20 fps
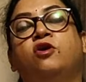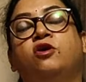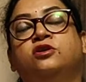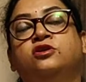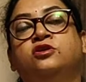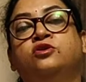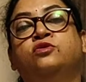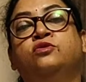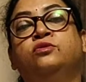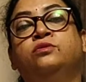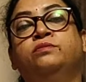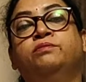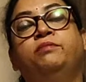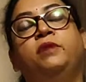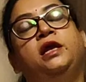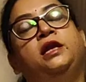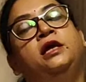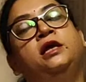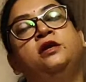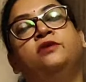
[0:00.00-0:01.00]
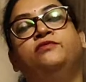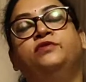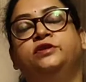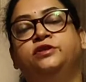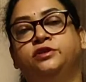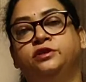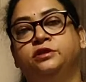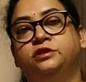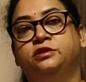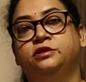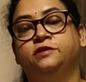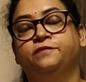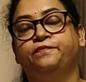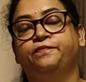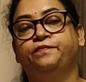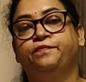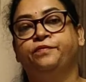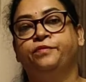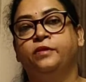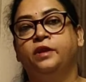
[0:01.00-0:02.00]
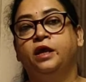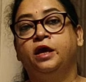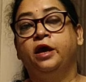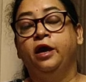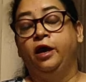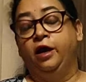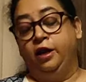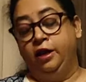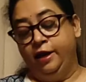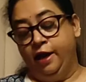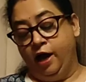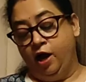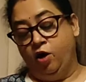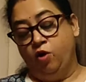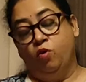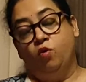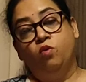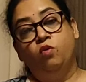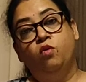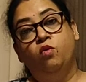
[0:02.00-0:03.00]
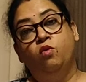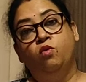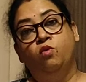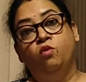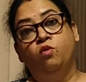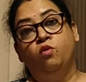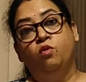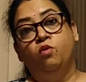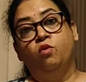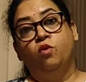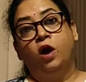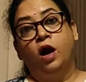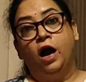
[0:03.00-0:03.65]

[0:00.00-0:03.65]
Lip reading: and that is why this test has gone through many revisions.